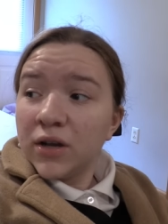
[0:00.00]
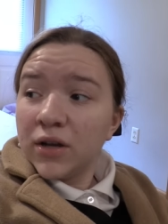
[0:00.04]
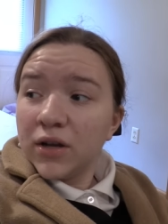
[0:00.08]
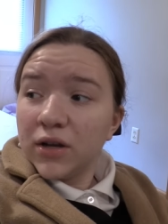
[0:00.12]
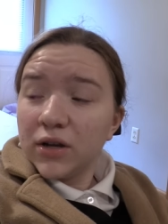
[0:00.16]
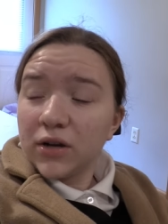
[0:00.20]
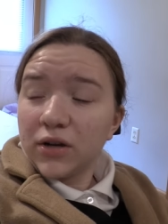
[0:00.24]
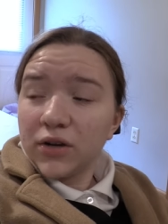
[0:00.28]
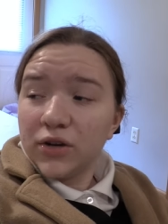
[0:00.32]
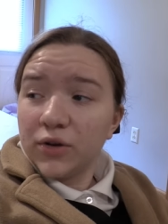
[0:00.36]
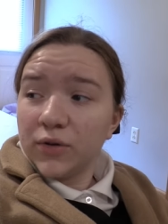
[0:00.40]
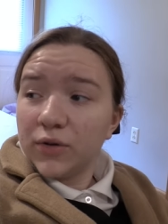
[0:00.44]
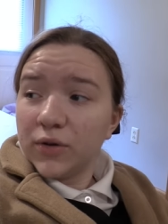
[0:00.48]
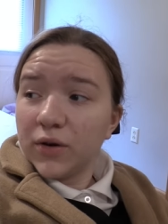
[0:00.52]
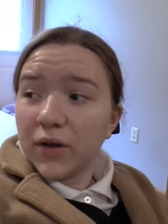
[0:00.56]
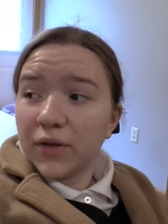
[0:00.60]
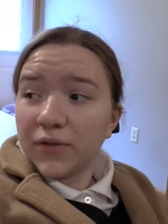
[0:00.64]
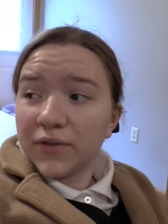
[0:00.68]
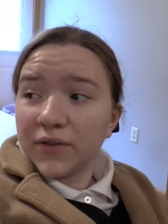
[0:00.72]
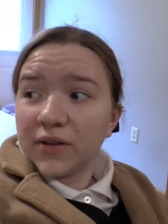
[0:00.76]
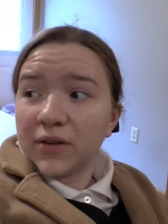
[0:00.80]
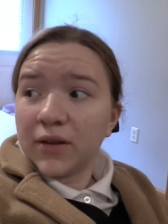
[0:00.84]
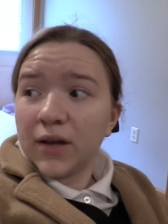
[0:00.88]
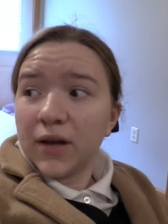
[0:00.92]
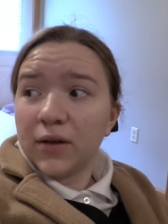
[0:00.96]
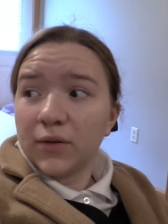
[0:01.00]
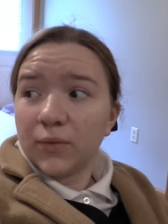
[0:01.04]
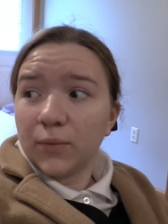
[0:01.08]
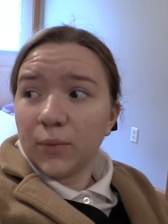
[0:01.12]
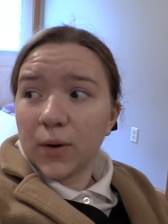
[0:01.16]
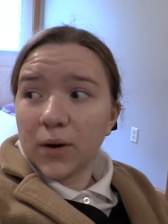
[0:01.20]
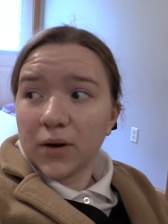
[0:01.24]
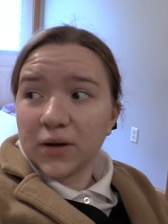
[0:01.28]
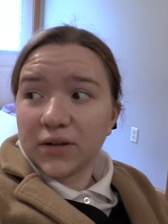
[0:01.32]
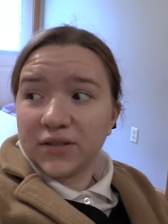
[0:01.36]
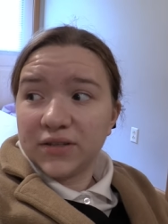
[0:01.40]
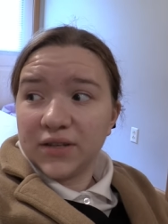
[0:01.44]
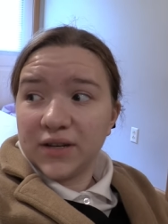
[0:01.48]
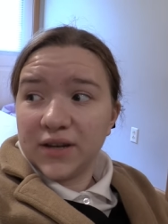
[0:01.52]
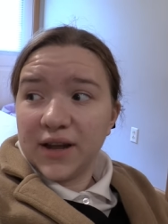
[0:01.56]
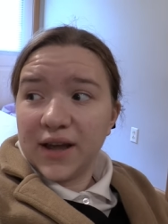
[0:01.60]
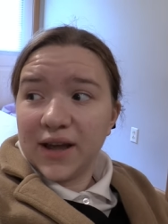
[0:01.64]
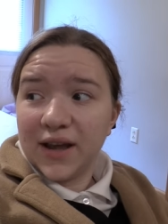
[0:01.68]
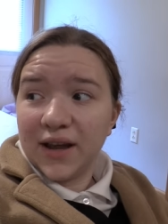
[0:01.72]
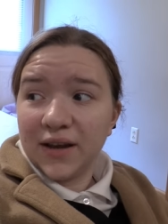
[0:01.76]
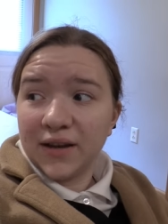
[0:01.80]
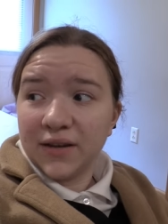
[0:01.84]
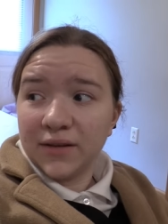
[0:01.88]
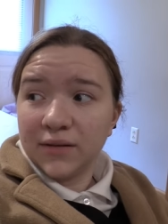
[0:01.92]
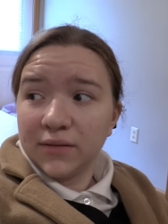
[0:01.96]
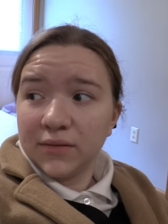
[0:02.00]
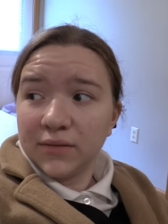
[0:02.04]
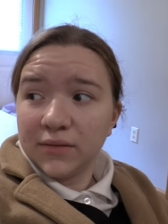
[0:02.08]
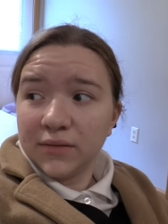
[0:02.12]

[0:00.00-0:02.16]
You're doing all the clown work today.